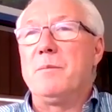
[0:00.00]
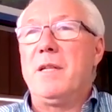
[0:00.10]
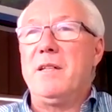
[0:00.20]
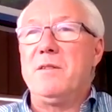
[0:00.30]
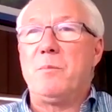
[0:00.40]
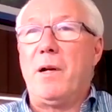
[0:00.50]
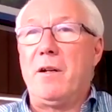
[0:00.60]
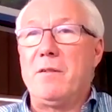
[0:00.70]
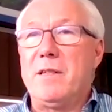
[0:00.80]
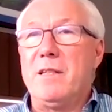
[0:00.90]
get
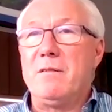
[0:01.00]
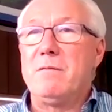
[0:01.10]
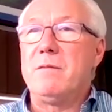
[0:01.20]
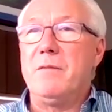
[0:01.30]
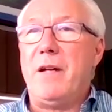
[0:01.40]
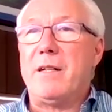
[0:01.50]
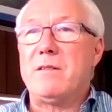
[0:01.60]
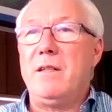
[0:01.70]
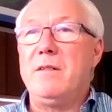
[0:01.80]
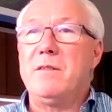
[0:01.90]
inspired to get the
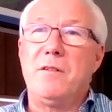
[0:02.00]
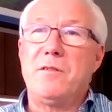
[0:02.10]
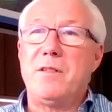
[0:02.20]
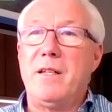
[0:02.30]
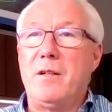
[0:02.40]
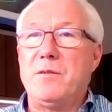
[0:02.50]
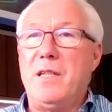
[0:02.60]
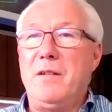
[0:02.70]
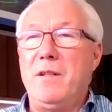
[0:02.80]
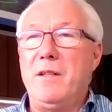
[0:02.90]
vaccines and understand how safe